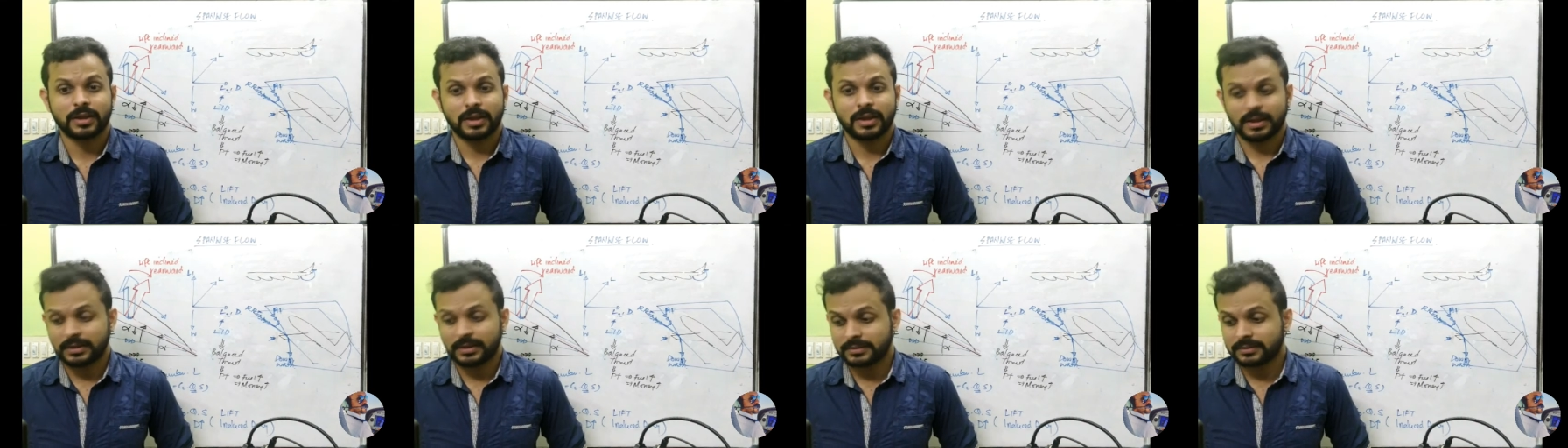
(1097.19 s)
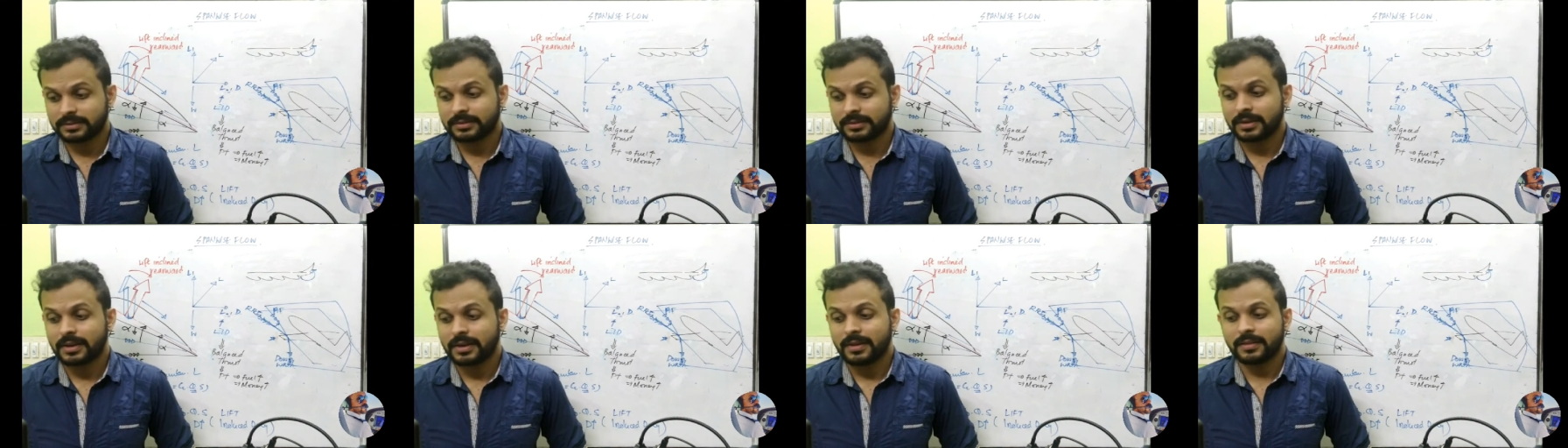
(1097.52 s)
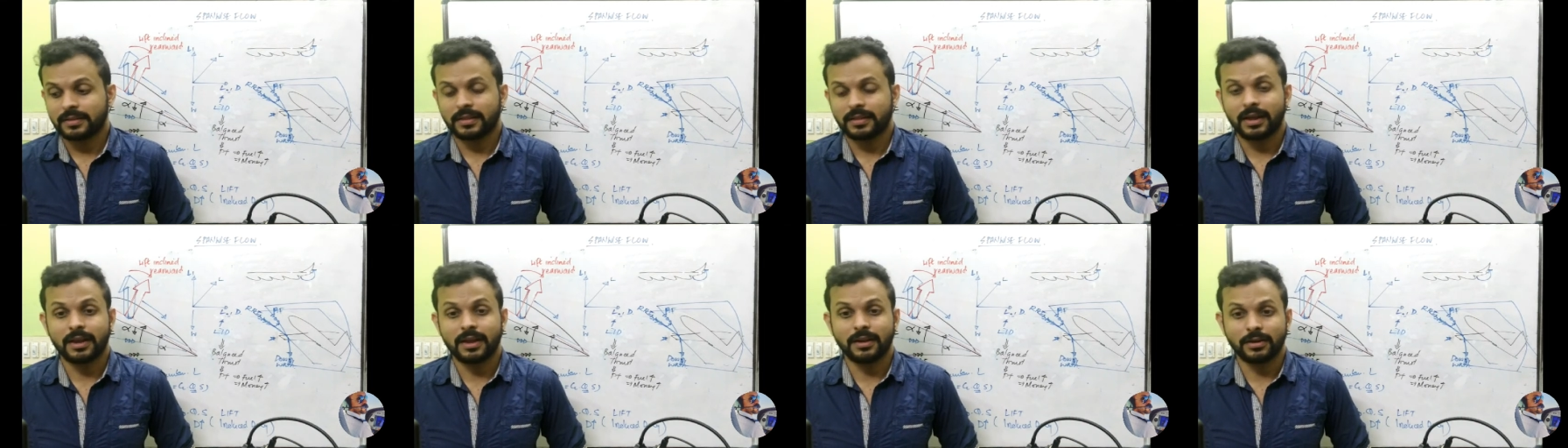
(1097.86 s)
is
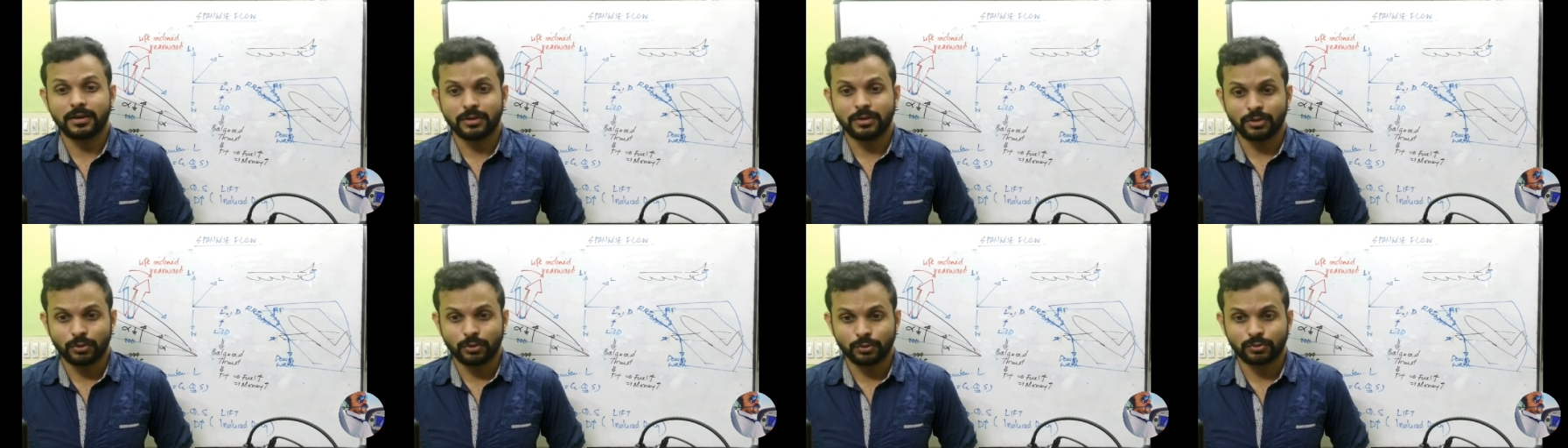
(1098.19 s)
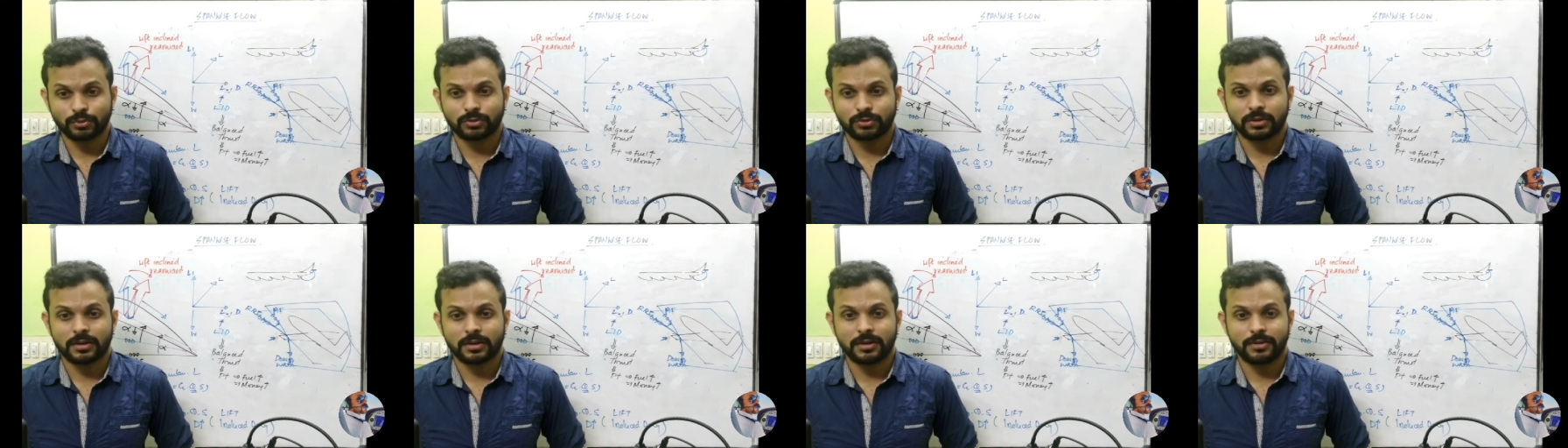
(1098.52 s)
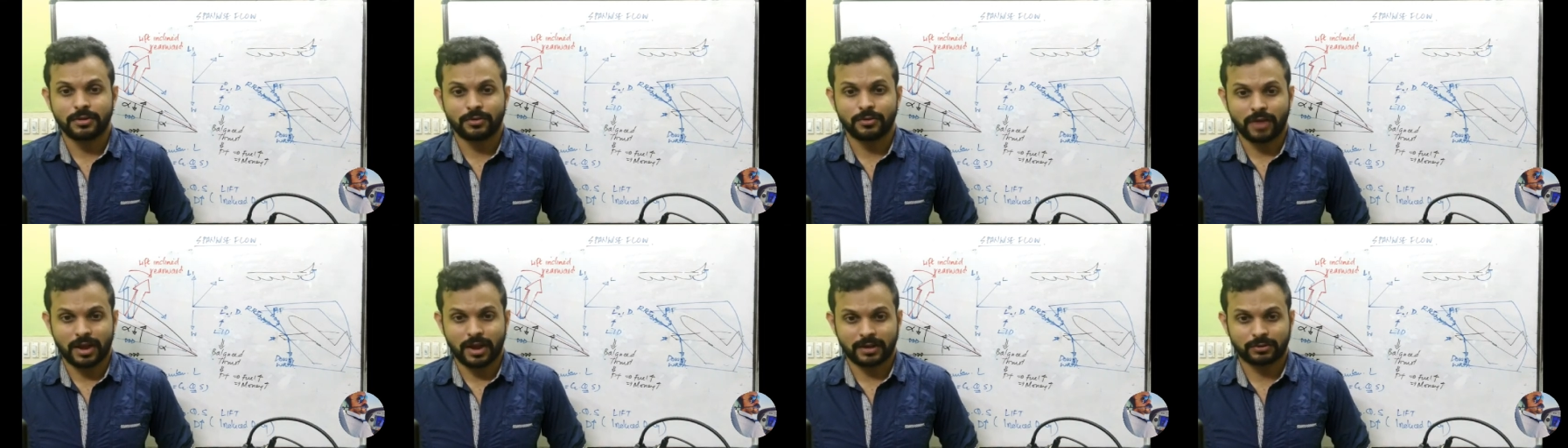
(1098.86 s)
the induced
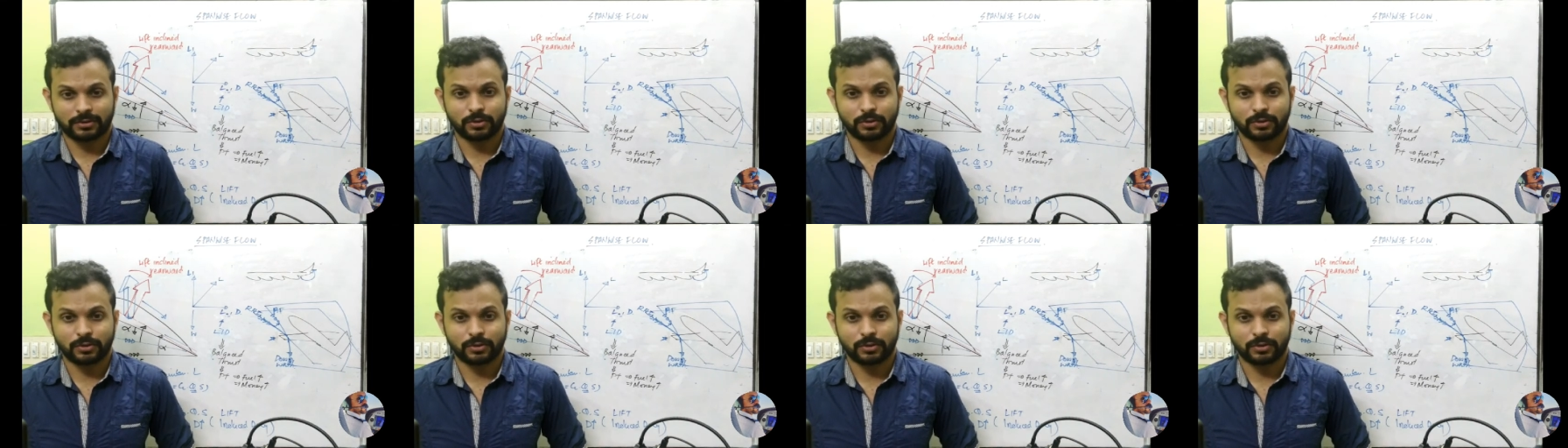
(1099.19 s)
drag?